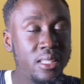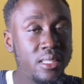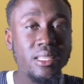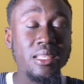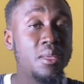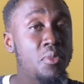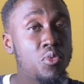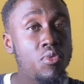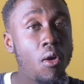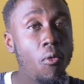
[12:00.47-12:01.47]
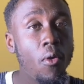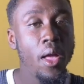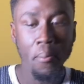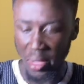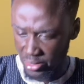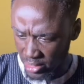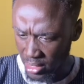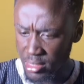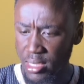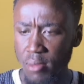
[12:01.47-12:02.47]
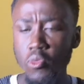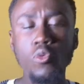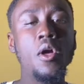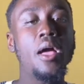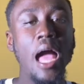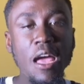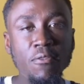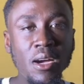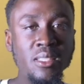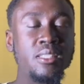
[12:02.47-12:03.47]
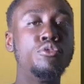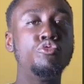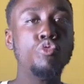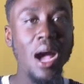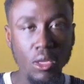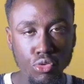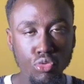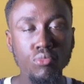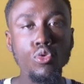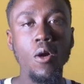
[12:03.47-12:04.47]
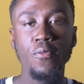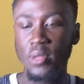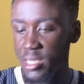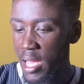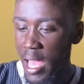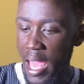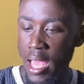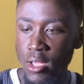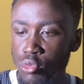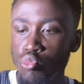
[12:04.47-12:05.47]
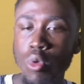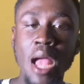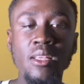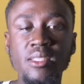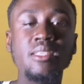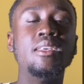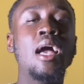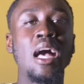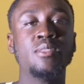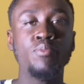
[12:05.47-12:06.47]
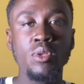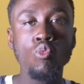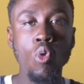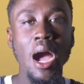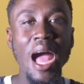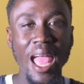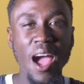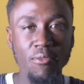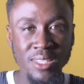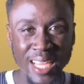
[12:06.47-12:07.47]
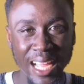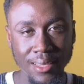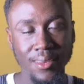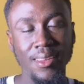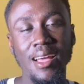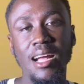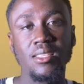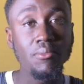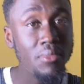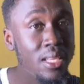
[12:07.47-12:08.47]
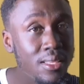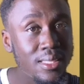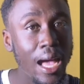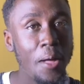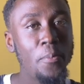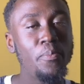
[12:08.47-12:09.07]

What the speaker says: needs kaseme nkwa, but chirichirimu ever since you assumed office, XYZ has been what I have done as a minister.